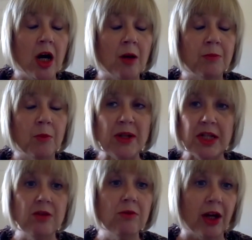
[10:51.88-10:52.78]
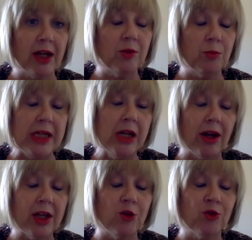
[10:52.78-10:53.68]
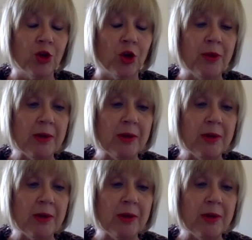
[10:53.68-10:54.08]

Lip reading: Whether you like it, we like it or not,